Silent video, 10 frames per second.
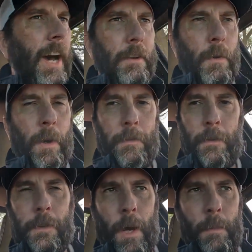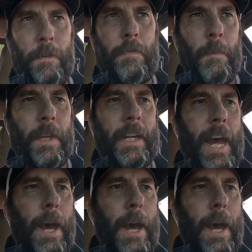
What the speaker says: odd noises coming from the